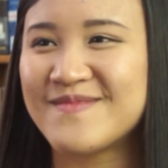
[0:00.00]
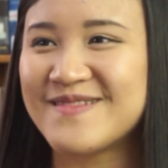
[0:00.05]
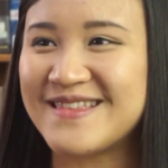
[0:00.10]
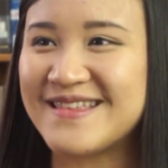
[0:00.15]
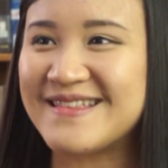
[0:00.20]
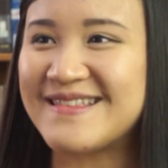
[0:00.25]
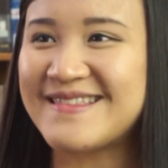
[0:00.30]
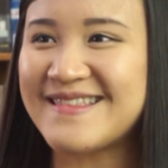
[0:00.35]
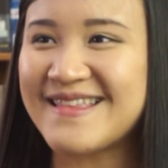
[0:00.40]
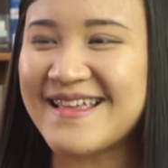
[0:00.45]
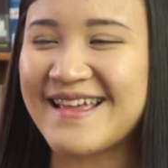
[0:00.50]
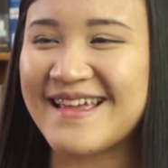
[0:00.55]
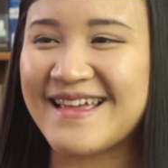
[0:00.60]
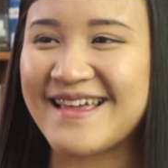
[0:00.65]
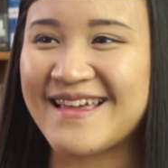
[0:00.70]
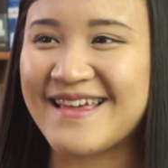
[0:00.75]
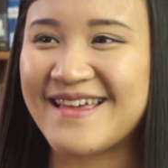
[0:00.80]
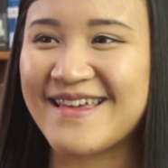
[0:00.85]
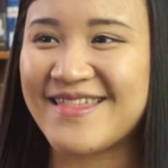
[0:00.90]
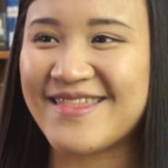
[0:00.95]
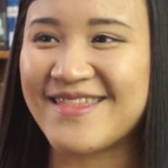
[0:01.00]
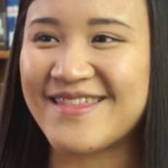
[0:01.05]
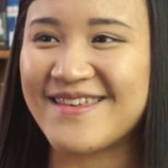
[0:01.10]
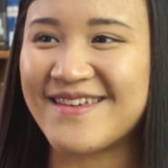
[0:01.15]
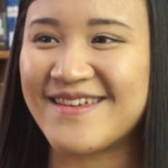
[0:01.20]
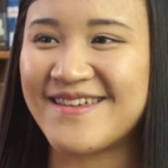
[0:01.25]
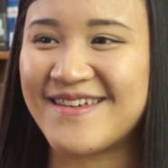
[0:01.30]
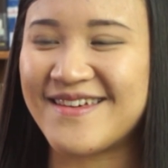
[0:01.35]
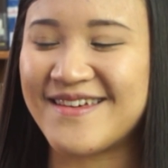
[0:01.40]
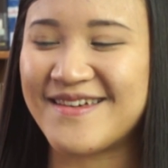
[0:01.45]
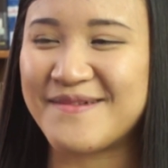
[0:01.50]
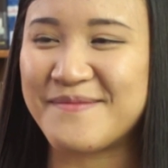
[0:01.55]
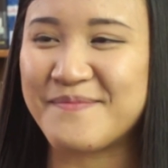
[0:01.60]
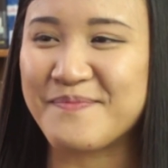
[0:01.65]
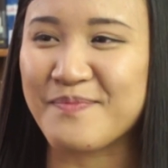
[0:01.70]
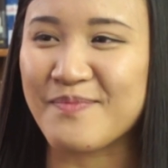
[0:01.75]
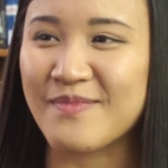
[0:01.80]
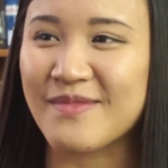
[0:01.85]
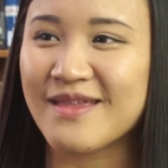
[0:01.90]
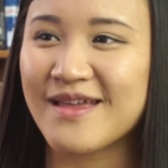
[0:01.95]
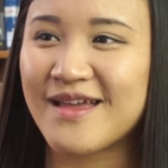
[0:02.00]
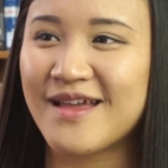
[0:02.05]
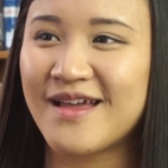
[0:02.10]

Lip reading: to see the